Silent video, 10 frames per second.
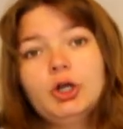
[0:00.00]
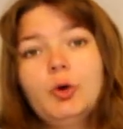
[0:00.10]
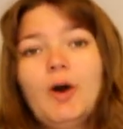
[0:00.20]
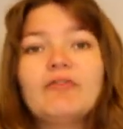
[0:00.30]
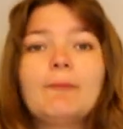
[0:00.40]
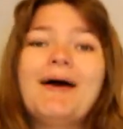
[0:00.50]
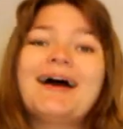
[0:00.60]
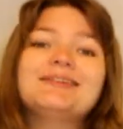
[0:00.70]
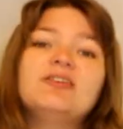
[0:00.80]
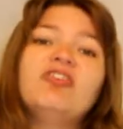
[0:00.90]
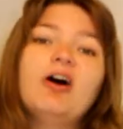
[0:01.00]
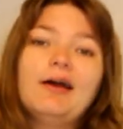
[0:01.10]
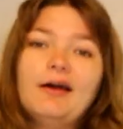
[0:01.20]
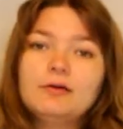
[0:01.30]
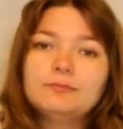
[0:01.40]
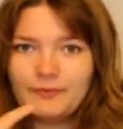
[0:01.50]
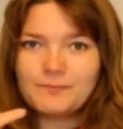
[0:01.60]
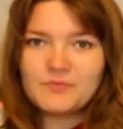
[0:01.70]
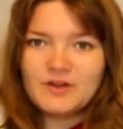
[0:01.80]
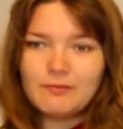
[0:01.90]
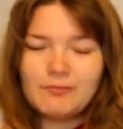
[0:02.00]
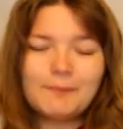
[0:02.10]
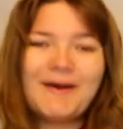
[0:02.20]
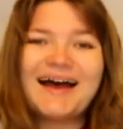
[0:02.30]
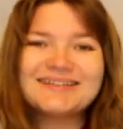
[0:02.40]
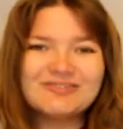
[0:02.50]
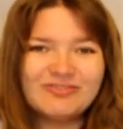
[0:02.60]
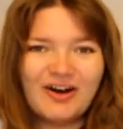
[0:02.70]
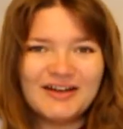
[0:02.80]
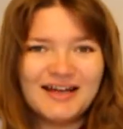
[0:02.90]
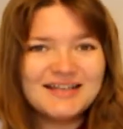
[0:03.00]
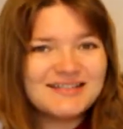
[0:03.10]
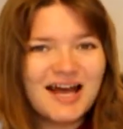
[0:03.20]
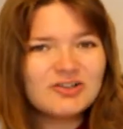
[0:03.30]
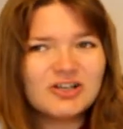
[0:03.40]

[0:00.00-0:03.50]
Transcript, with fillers: You have a pacifier. The pacifier. It sounds